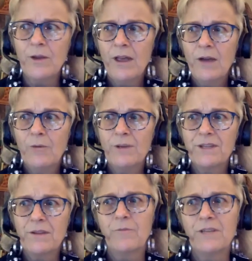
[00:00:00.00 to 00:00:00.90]

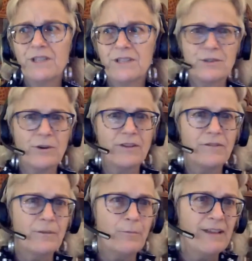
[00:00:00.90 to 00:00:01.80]
which is sort of
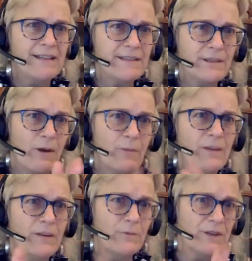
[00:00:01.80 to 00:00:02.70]
the place, the moment
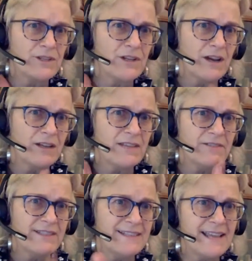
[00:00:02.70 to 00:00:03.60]
at which uh,
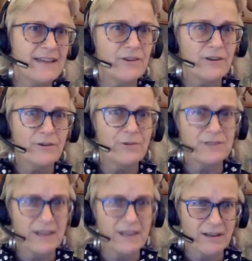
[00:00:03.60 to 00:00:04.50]
David Sandner, who's
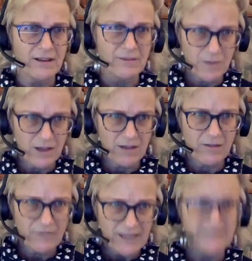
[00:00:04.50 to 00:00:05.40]
like a, a
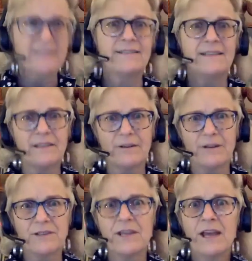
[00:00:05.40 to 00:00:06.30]
fantasy
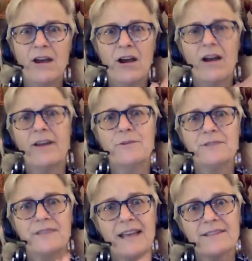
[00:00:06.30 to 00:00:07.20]
theorist, argues
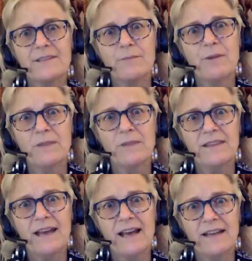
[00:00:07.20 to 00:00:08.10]
that's the moment
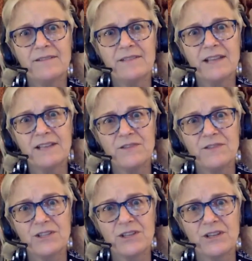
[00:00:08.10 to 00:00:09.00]
that science
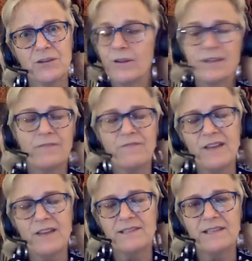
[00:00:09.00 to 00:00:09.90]
fiction or that
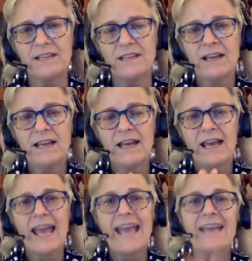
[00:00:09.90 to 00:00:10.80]
fantasy
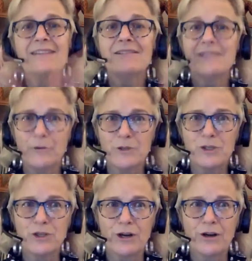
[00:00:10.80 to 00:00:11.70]
and literature